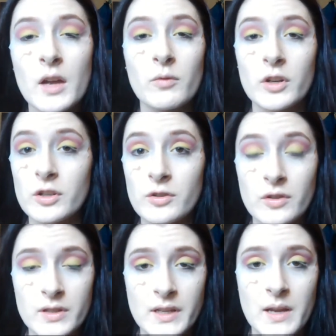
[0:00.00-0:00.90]
We're going to do
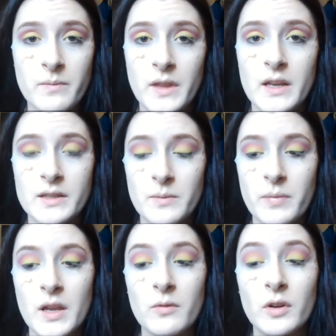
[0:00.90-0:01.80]
the same thing as the
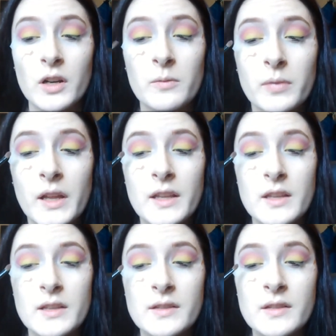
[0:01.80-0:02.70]
pink. We're going to apply
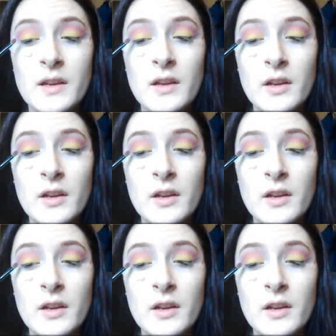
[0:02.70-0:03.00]
this.